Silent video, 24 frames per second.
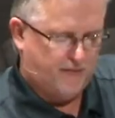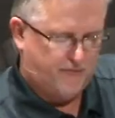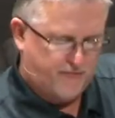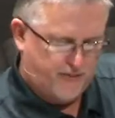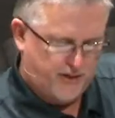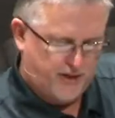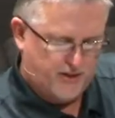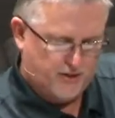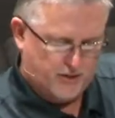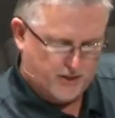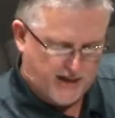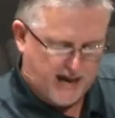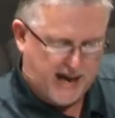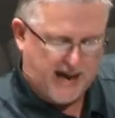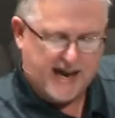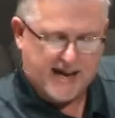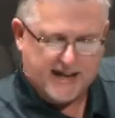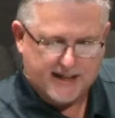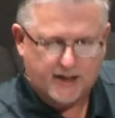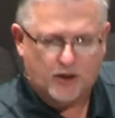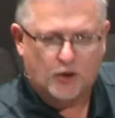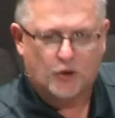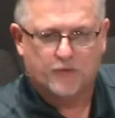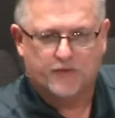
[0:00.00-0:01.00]
Now, fear
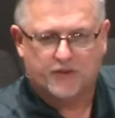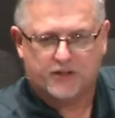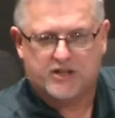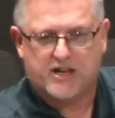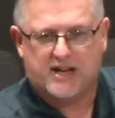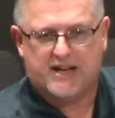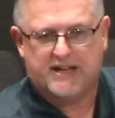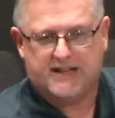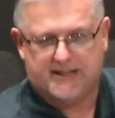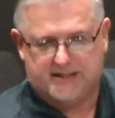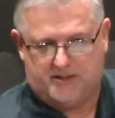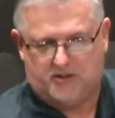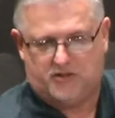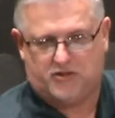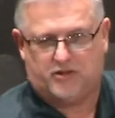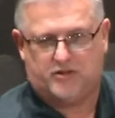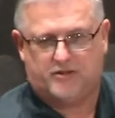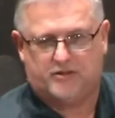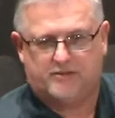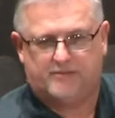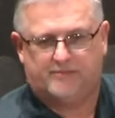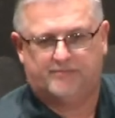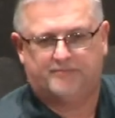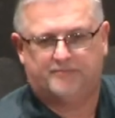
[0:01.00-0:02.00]
can overtake
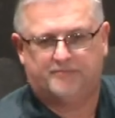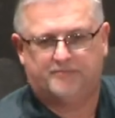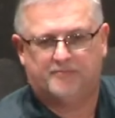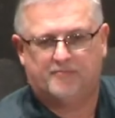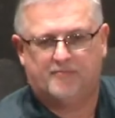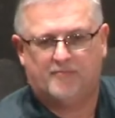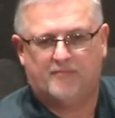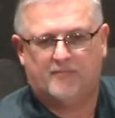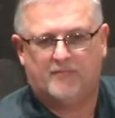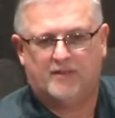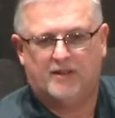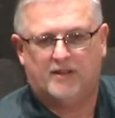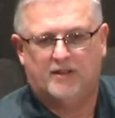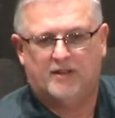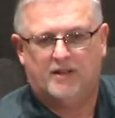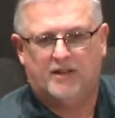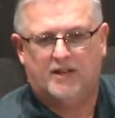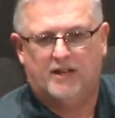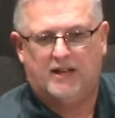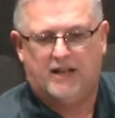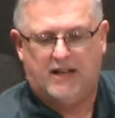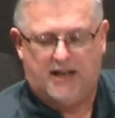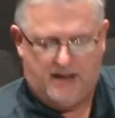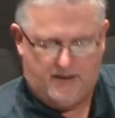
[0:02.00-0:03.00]
us,
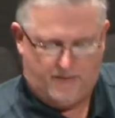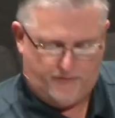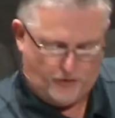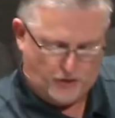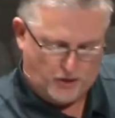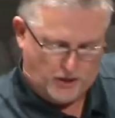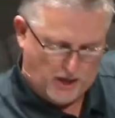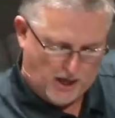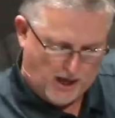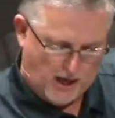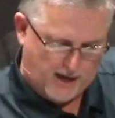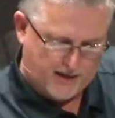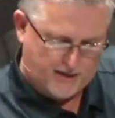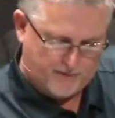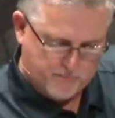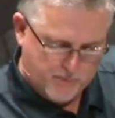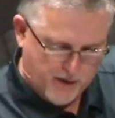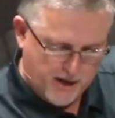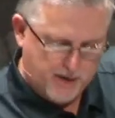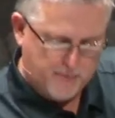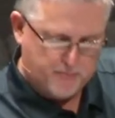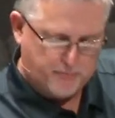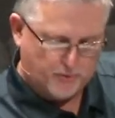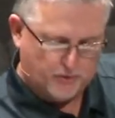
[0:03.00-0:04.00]
and for a lot
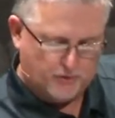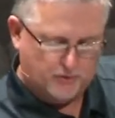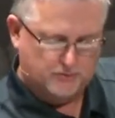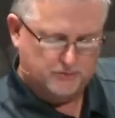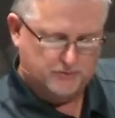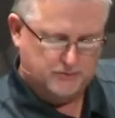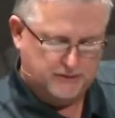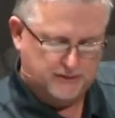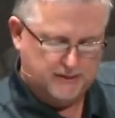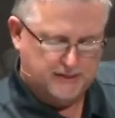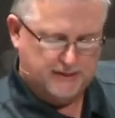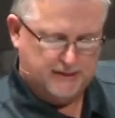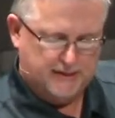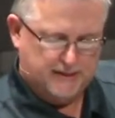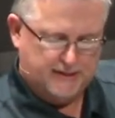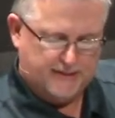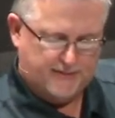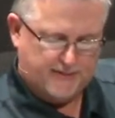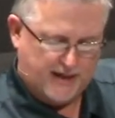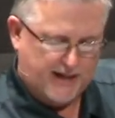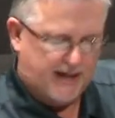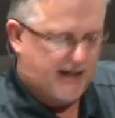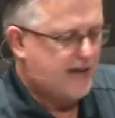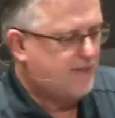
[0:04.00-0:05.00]
of people,
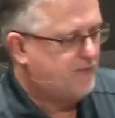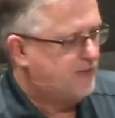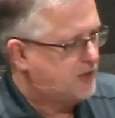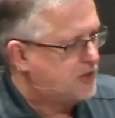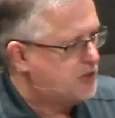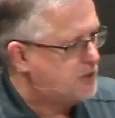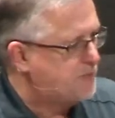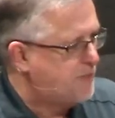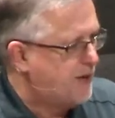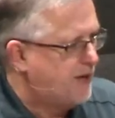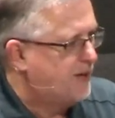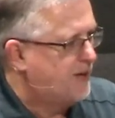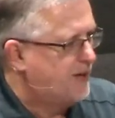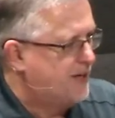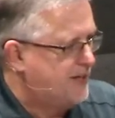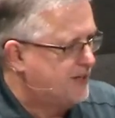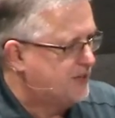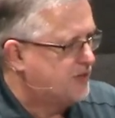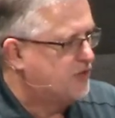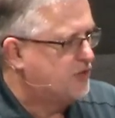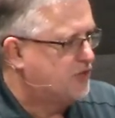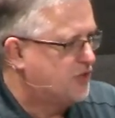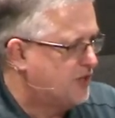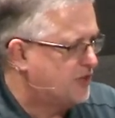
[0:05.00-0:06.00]
they have
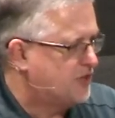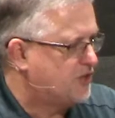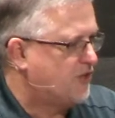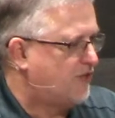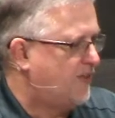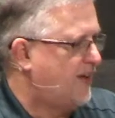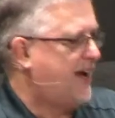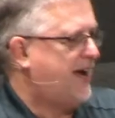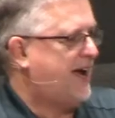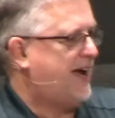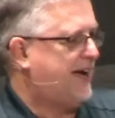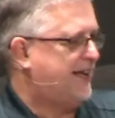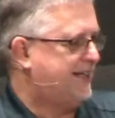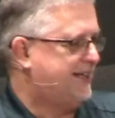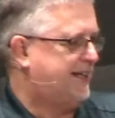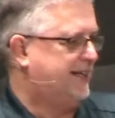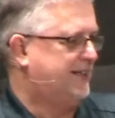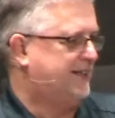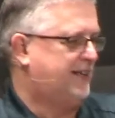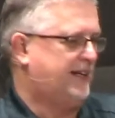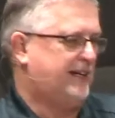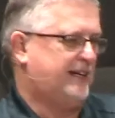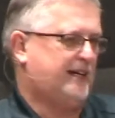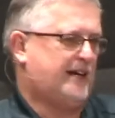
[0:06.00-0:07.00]
experienced just that.
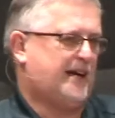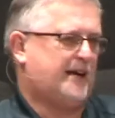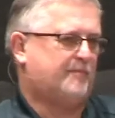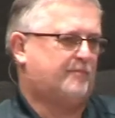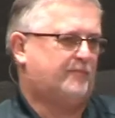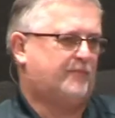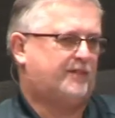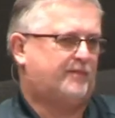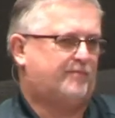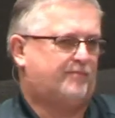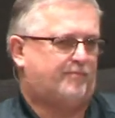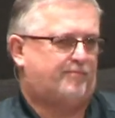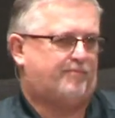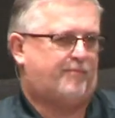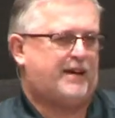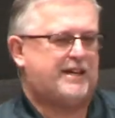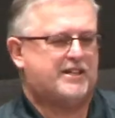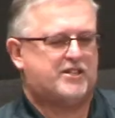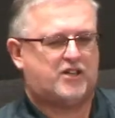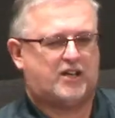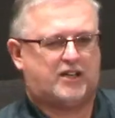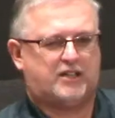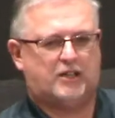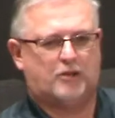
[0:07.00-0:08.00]
And, and I'm
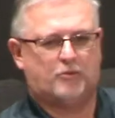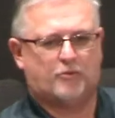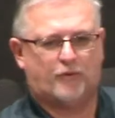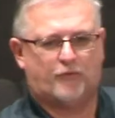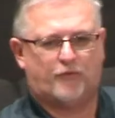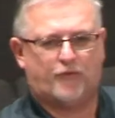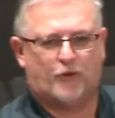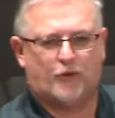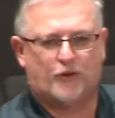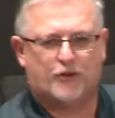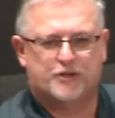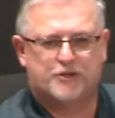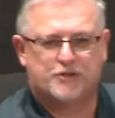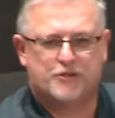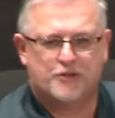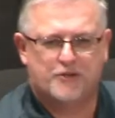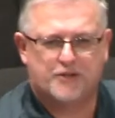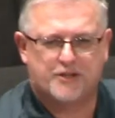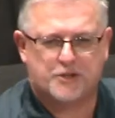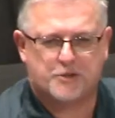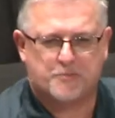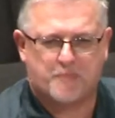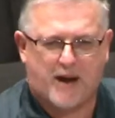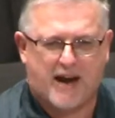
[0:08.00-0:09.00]
basically referring
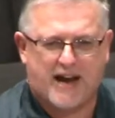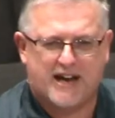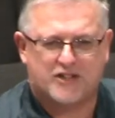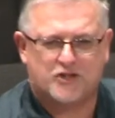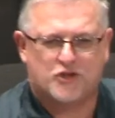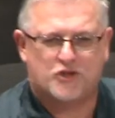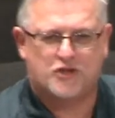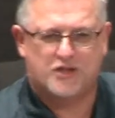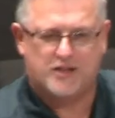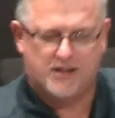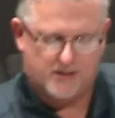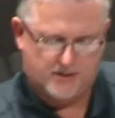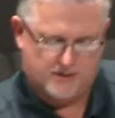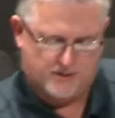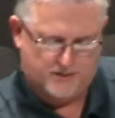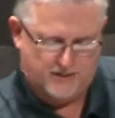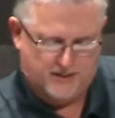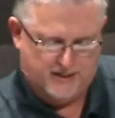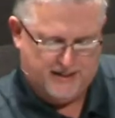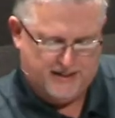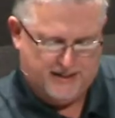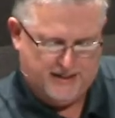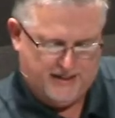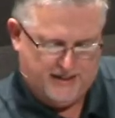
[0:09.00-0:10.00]
to this past
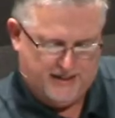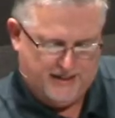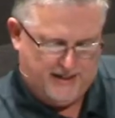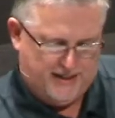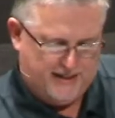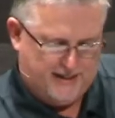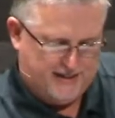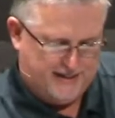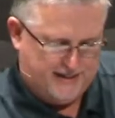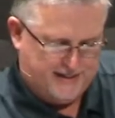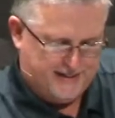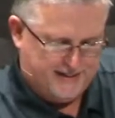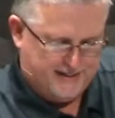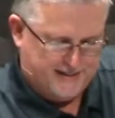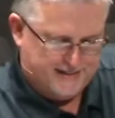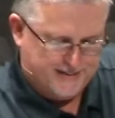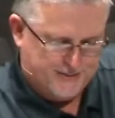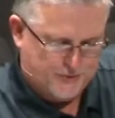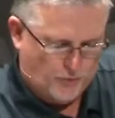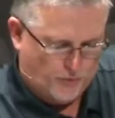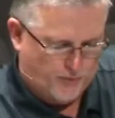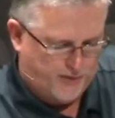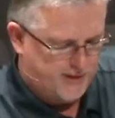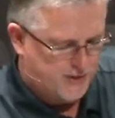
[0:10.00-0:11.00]
year,
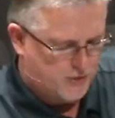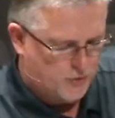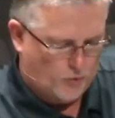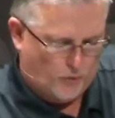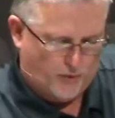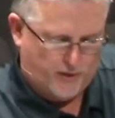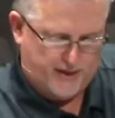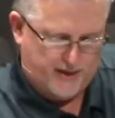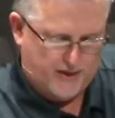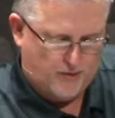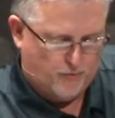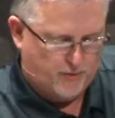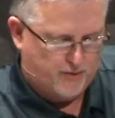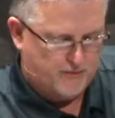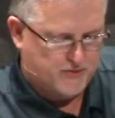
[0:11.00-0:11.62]
uh, 2020.